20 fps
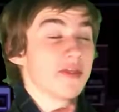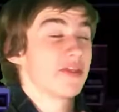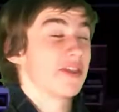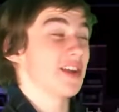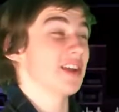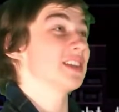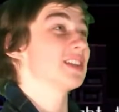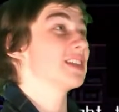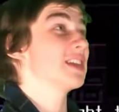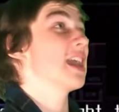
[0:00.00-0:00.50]

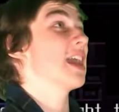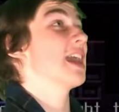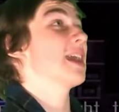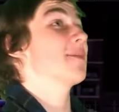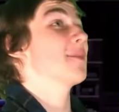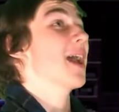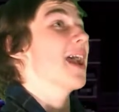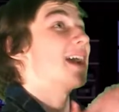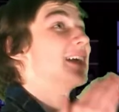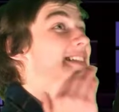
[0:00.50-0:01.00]
This
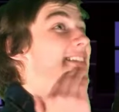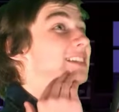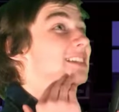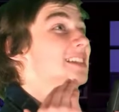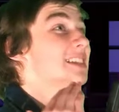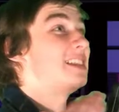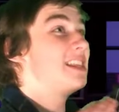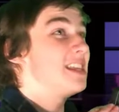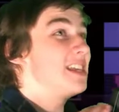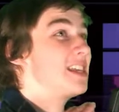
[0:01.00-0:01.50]
game
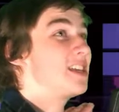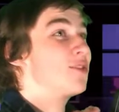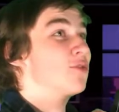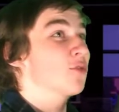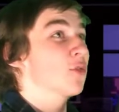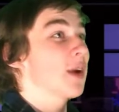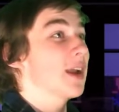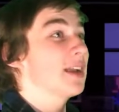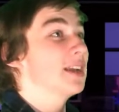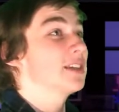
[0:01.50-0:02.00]
has the
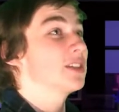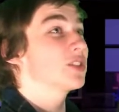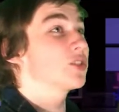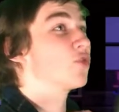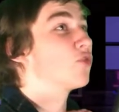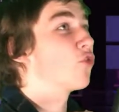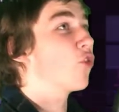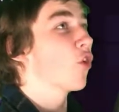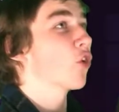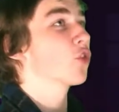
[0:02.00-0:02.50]
greatest
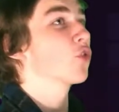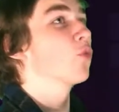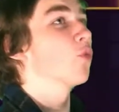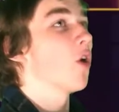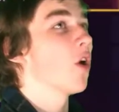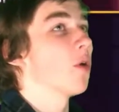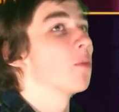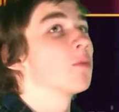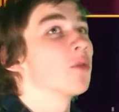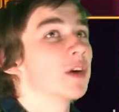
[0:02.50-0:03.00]
fourth
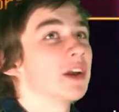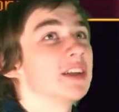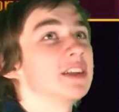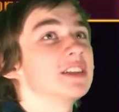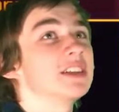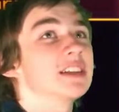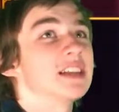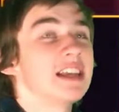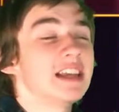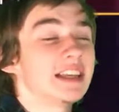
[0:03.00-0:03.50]
wall
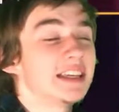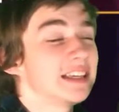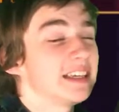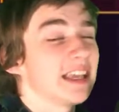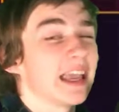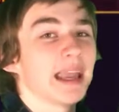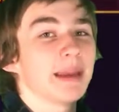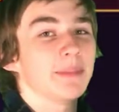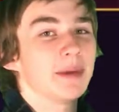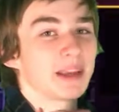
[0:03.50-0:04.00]
breaks in
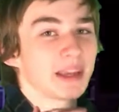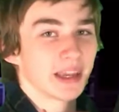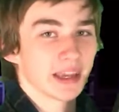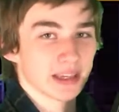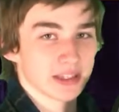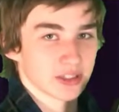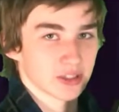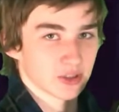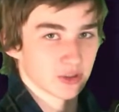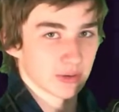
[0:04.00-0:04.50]
gaming
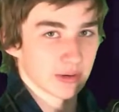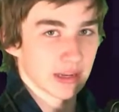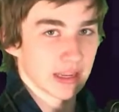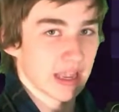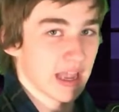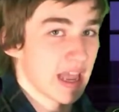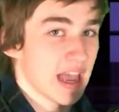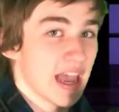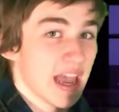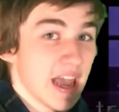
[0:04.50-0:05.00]
history.
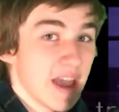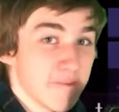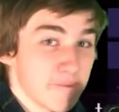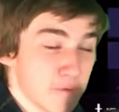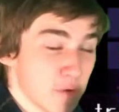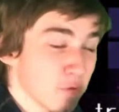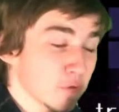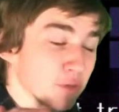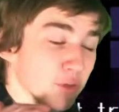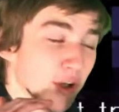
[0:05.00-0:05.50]

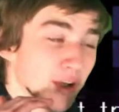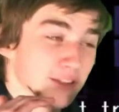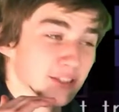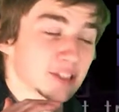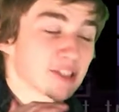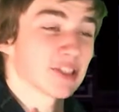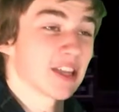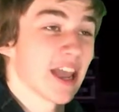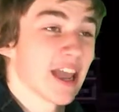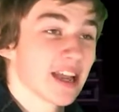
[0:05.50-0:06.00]
If you thought
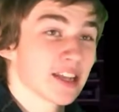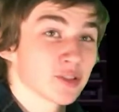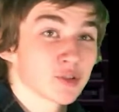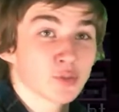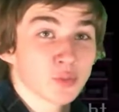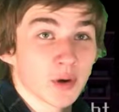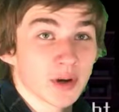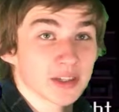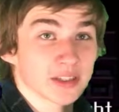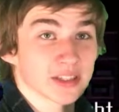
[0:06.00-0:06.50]

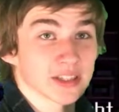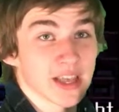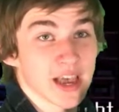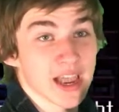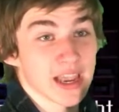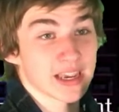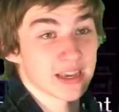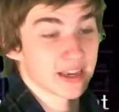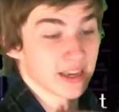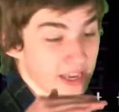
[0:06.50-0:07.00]
Sans was
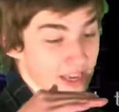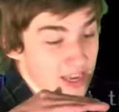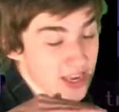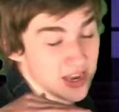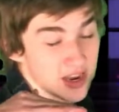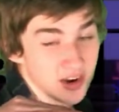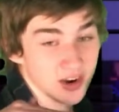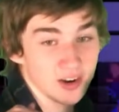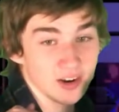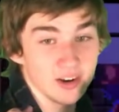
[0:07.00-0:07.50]
like
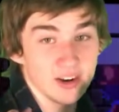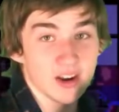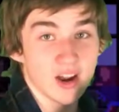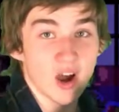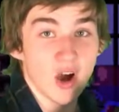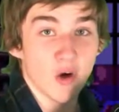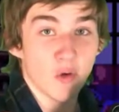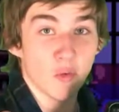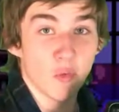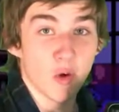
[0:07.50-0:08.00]
here,
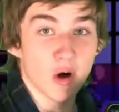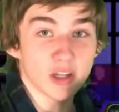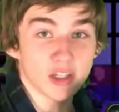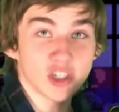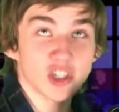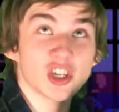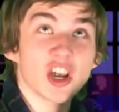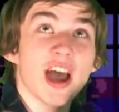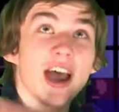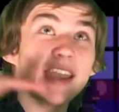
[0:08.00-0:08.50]
One
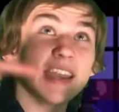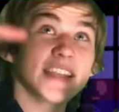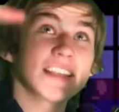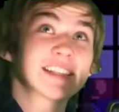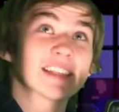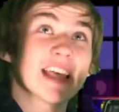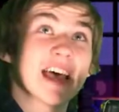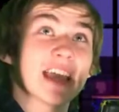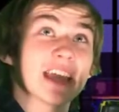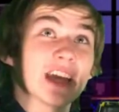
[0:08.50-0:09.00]
Shot
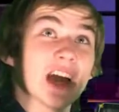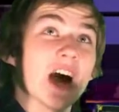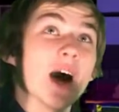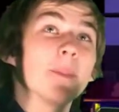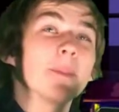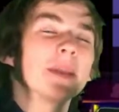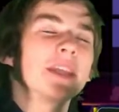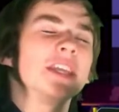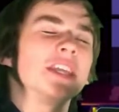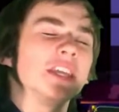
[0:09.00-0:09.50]
is like
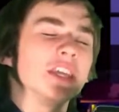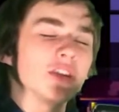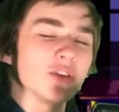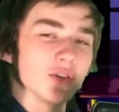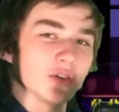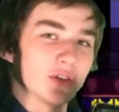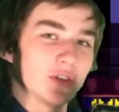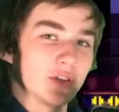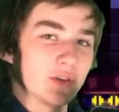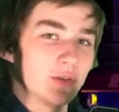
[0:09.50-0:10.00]
up
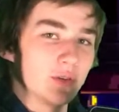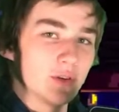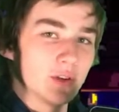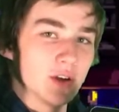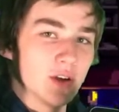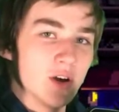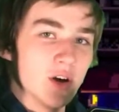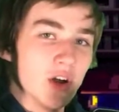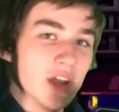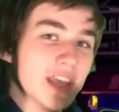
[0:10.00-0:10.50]
here, dude.
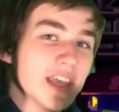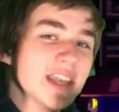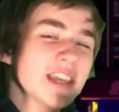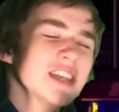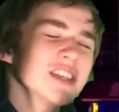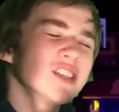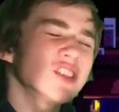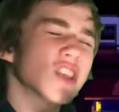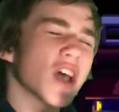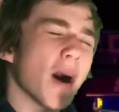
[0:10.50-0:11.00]
It
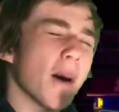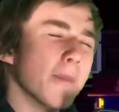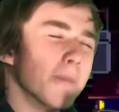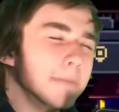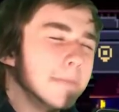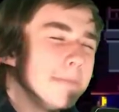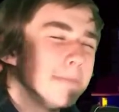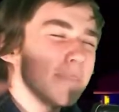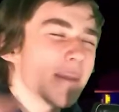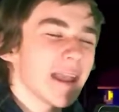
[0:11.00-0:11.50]
is
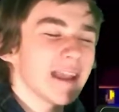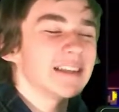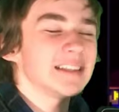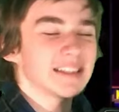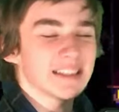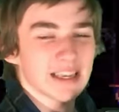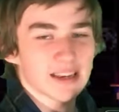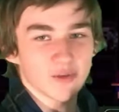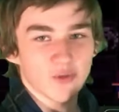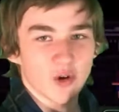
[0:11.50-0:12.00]

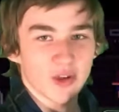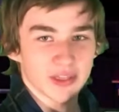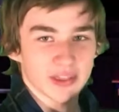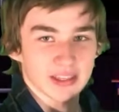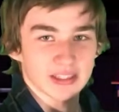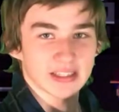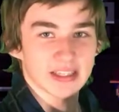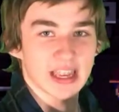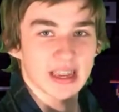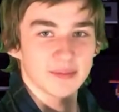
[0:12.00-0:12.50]
amazing what
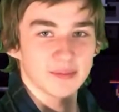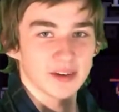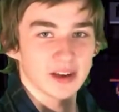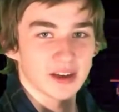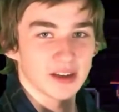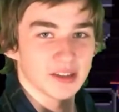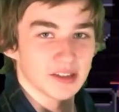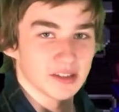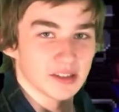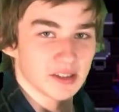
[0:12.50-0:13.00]
this game
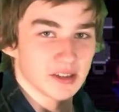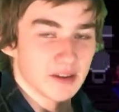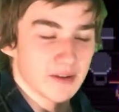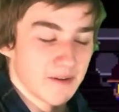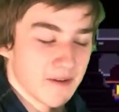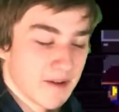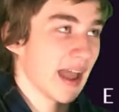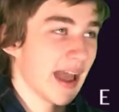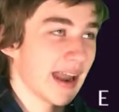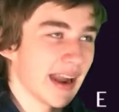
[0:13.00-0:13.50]
does.
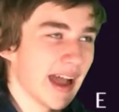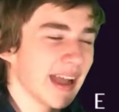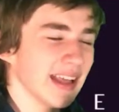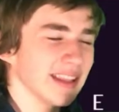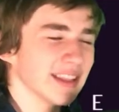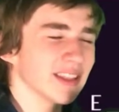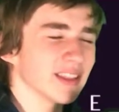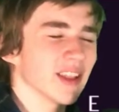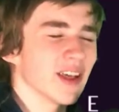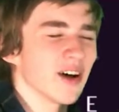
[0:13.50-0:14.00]
And I
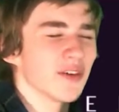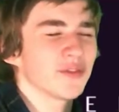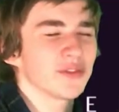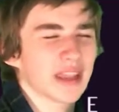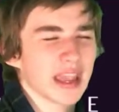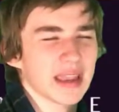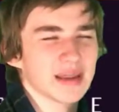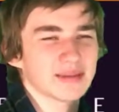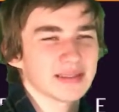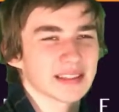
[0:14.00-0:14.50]
love
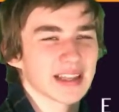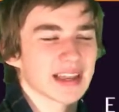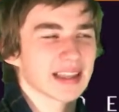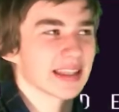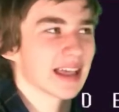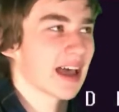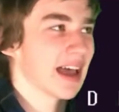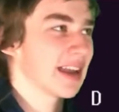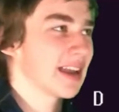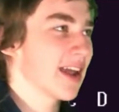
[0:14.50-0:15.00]
games like
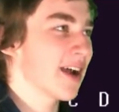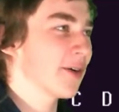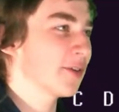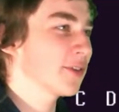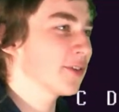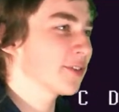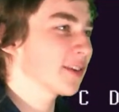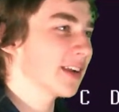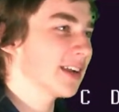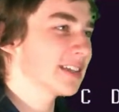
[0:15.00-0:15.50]
that. Now,
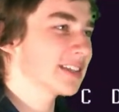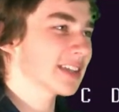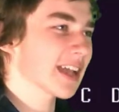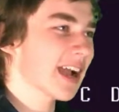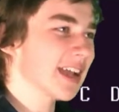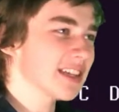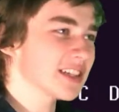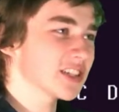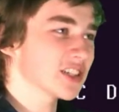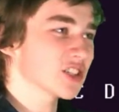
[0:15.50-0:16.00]
it's
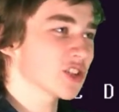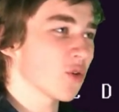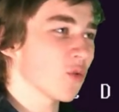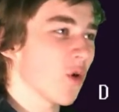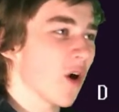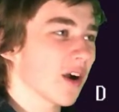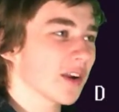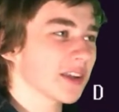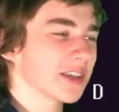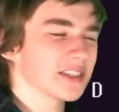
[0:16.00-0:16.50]
kind of just a
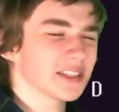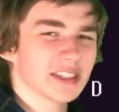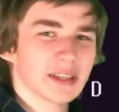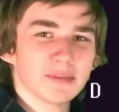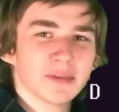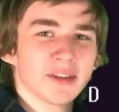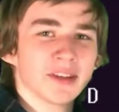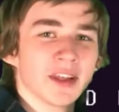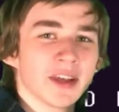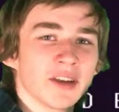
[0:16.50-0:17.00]
walking
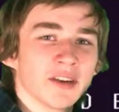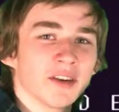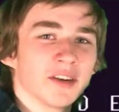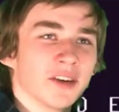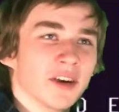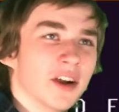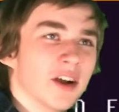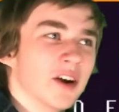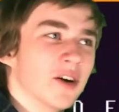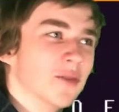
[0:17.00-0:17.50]
simulator,
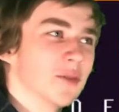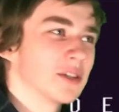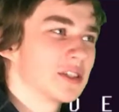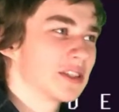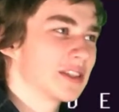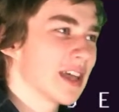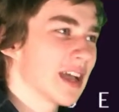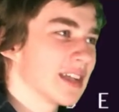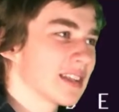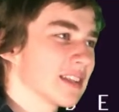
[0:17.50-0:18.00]

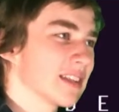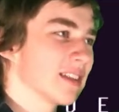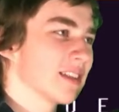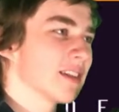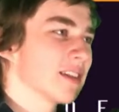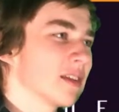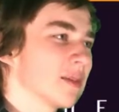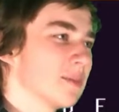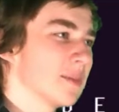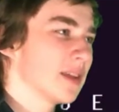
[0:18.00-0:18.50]
which that's a
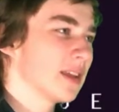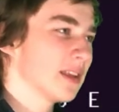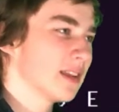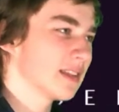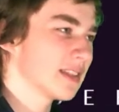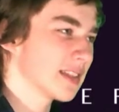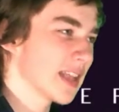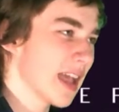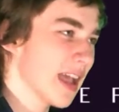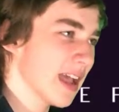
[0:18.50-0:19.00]
little bit
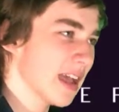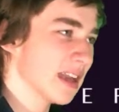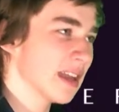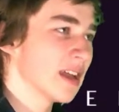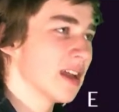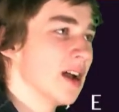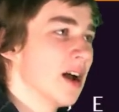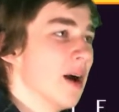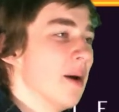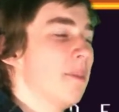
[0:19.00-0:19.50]
sad,
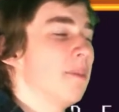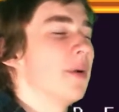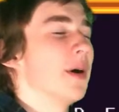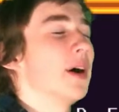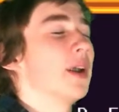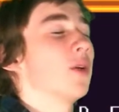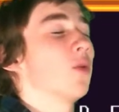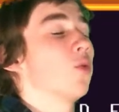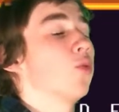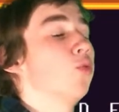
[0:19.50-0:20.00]

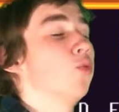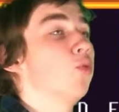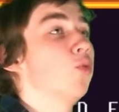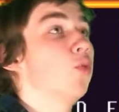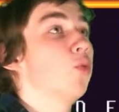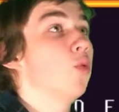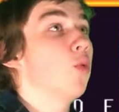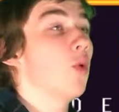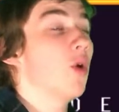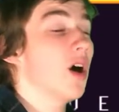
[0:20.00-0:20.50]
but
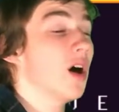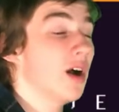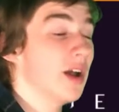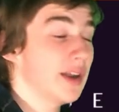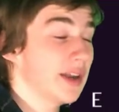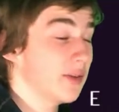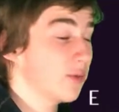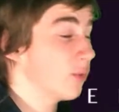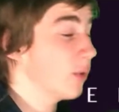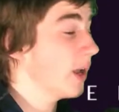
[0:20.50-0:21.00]

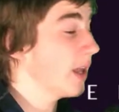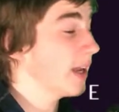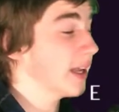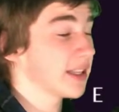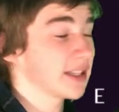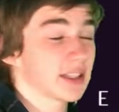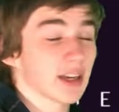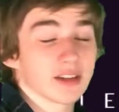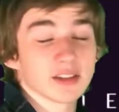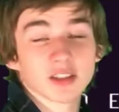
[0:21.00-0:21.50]
when
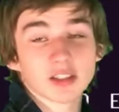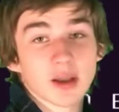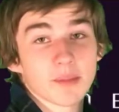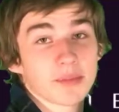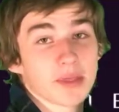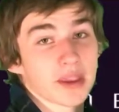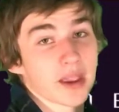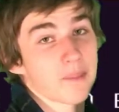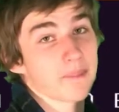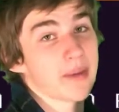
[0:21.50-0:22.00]
it does
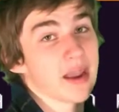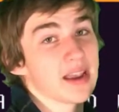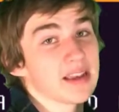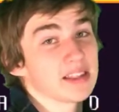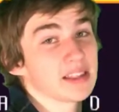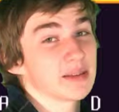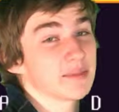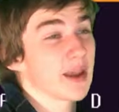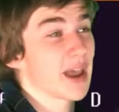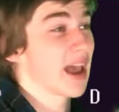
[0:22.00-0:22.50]
something
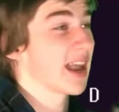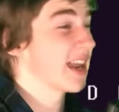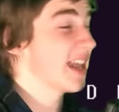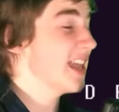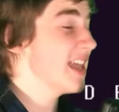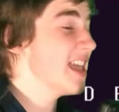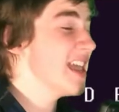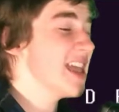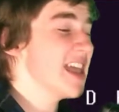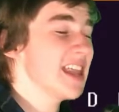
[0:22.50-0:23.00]
amazing, man,
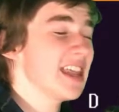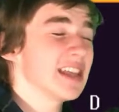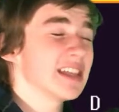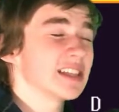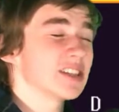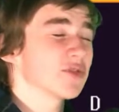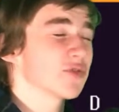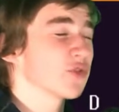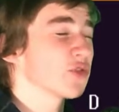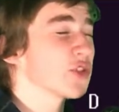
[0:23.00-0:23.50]
it
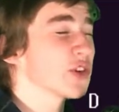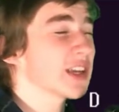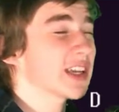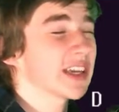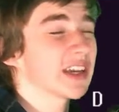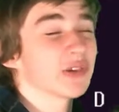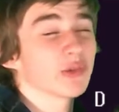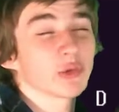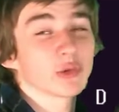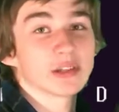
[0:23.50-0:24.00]
is
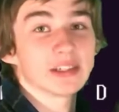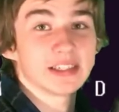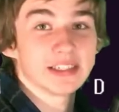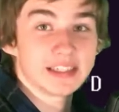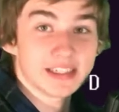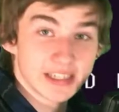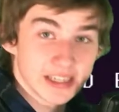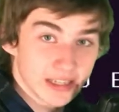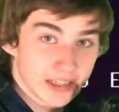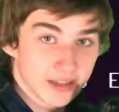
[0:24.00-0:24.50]
freaking
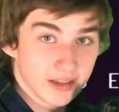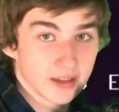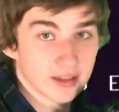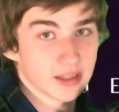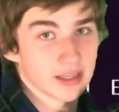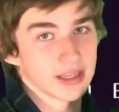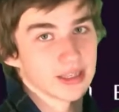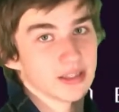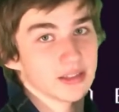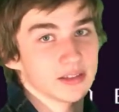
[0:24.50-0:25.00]

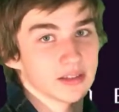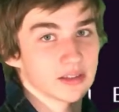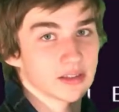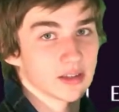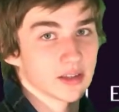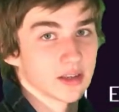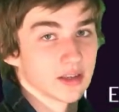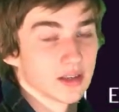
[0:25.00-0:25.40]
ridiculous.